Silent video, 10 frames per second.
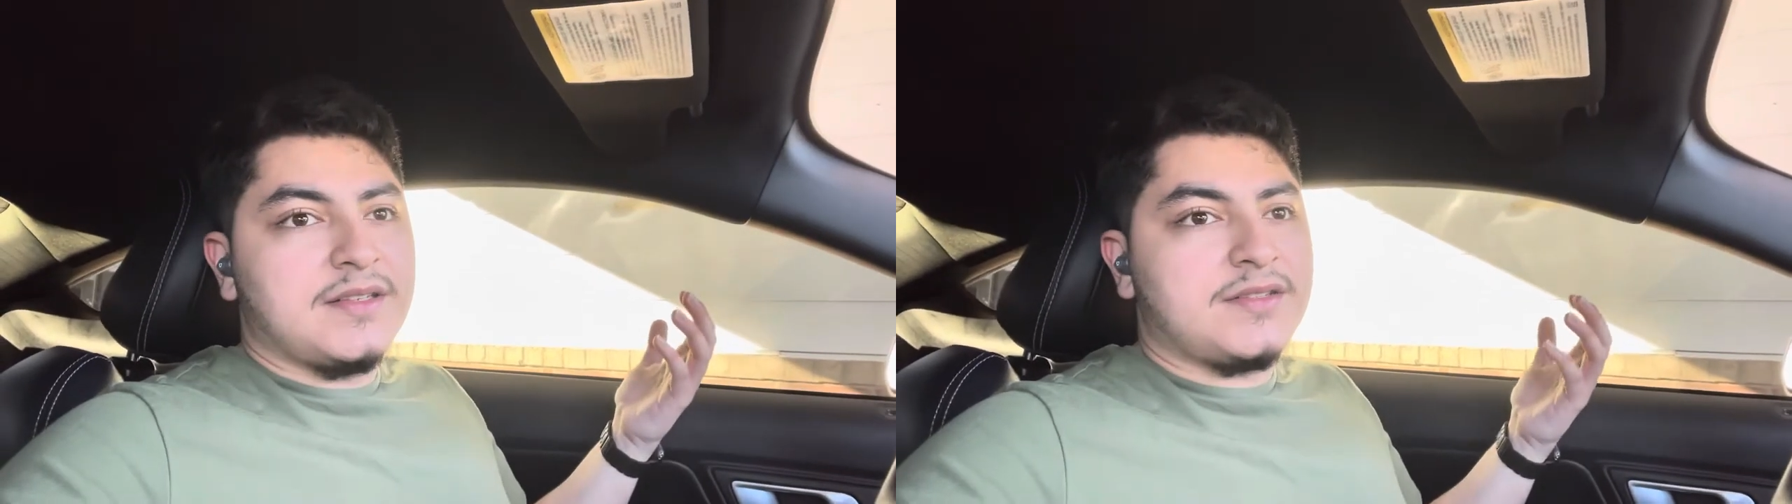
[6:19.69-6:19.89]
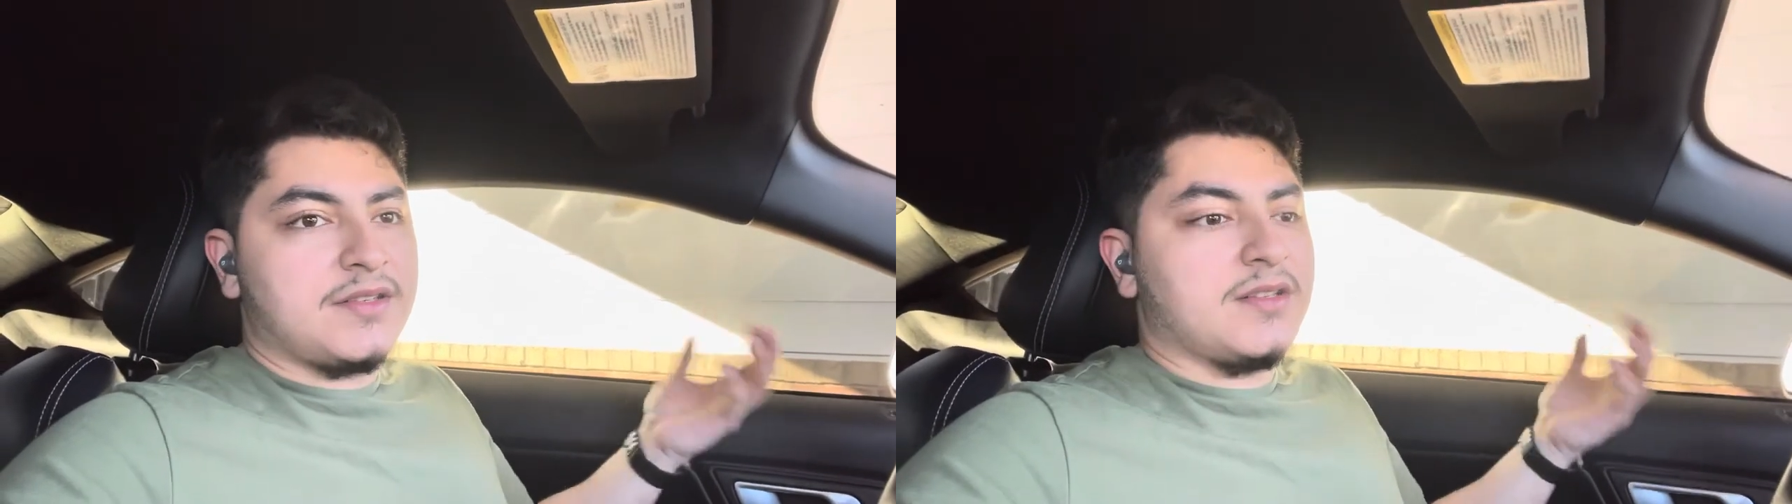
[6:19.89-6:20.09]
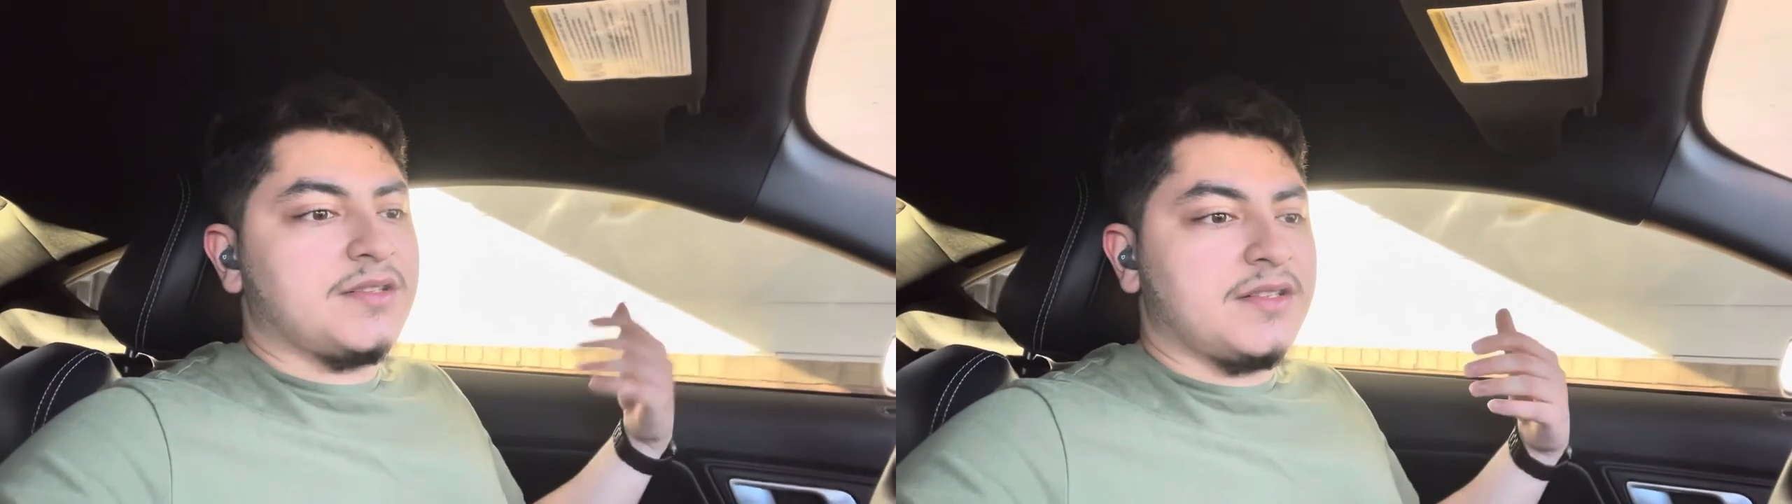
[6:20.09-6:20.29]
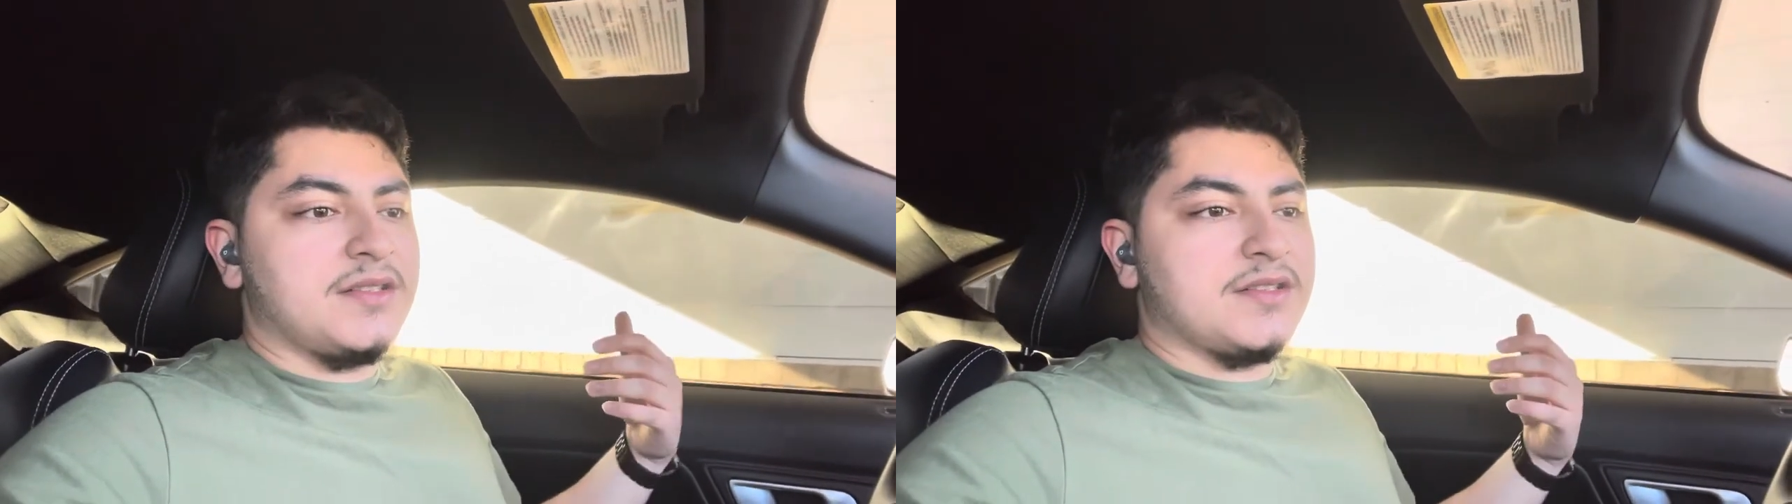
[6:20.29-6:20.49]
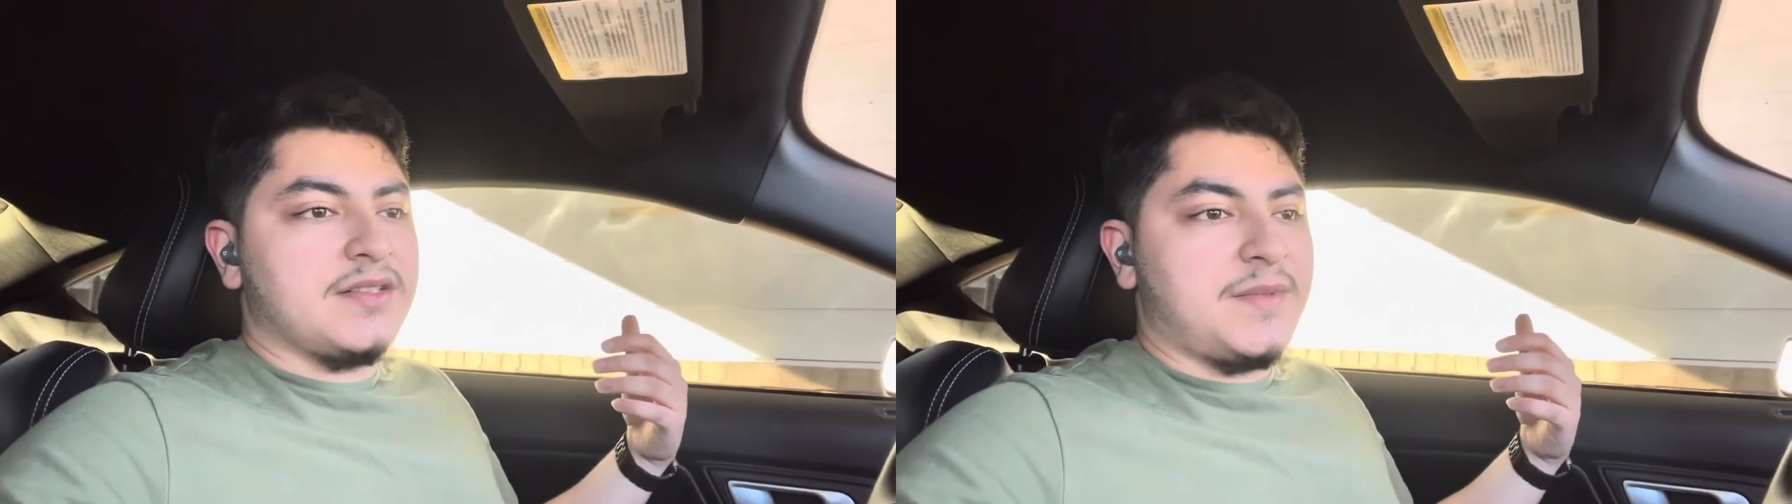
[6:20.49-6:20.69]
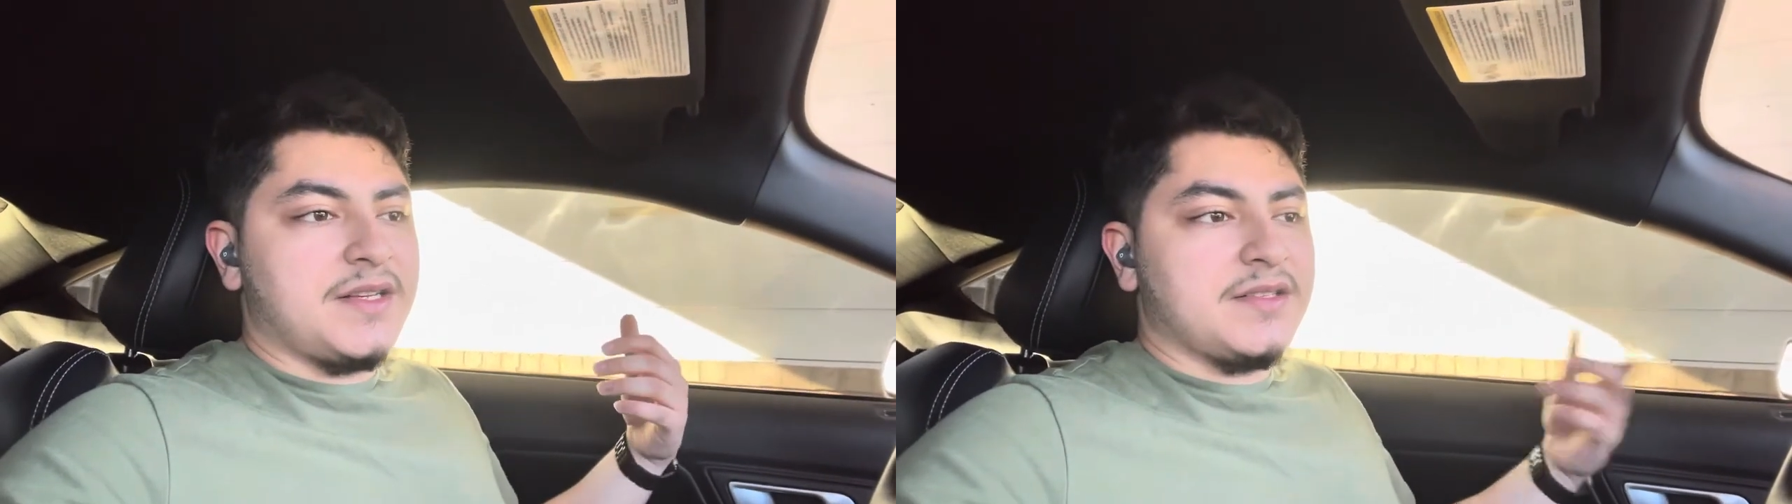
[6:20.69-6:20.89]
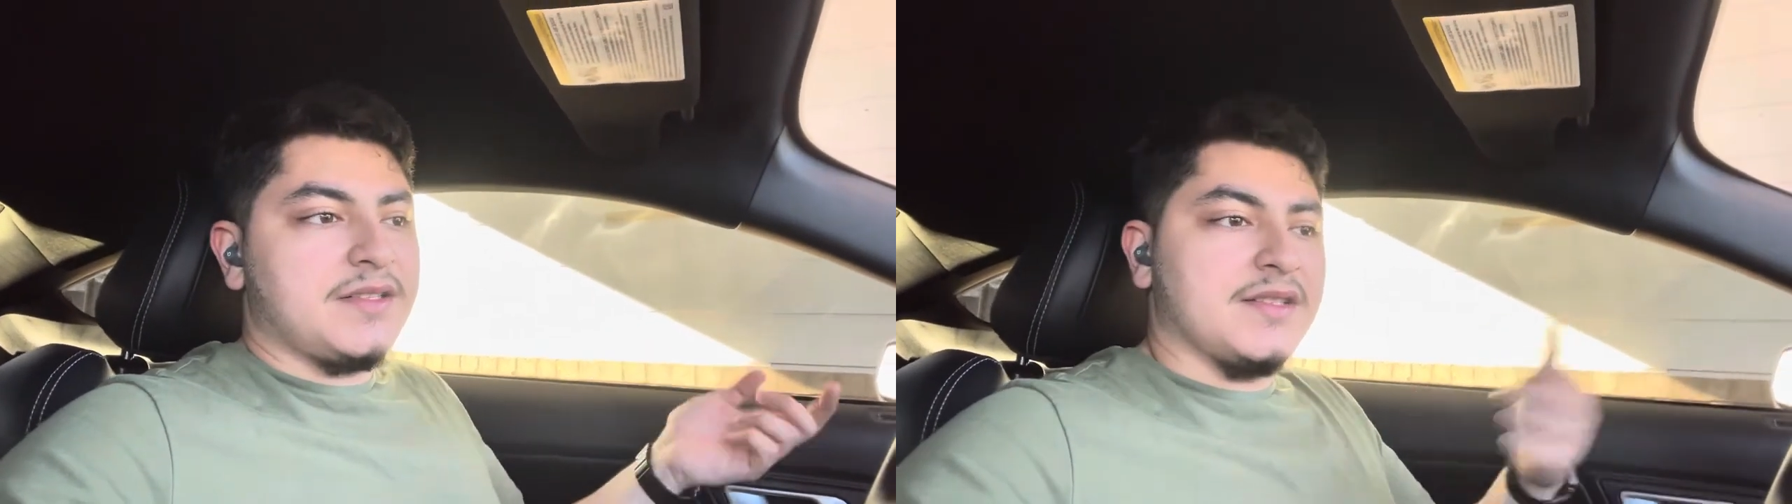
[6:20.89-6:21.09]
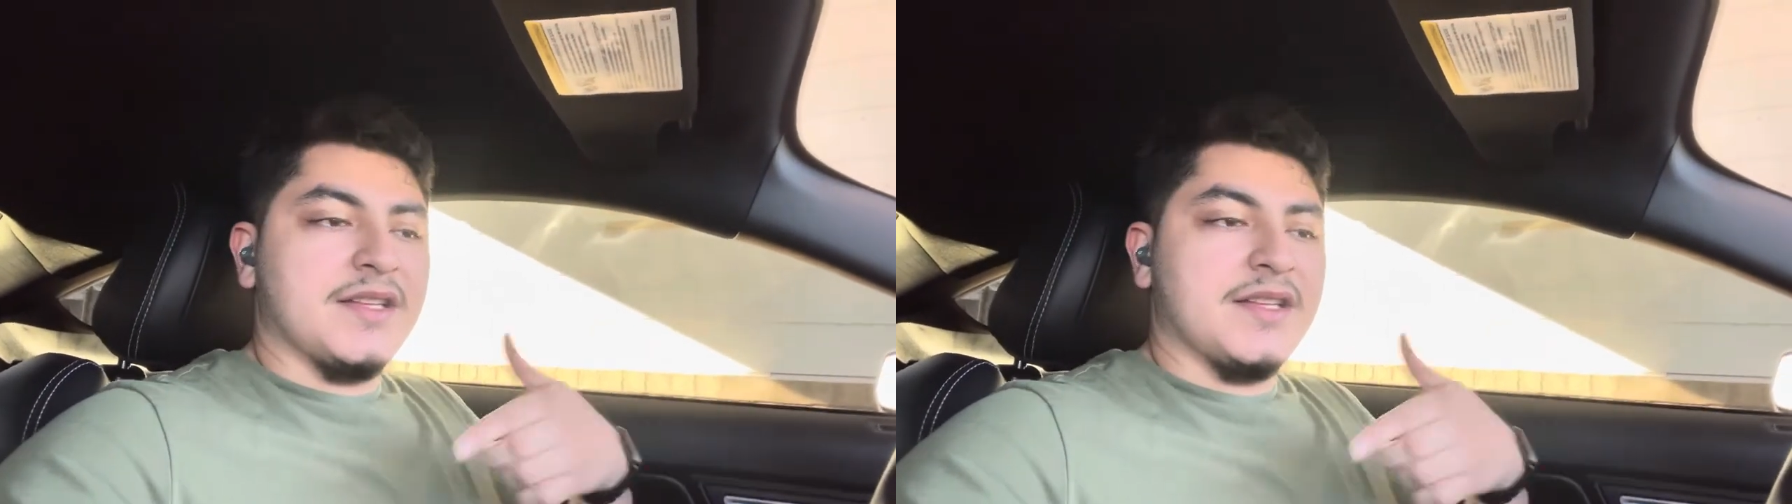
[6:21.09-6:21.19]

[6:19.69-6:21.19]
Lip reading: turning on the engine immediately and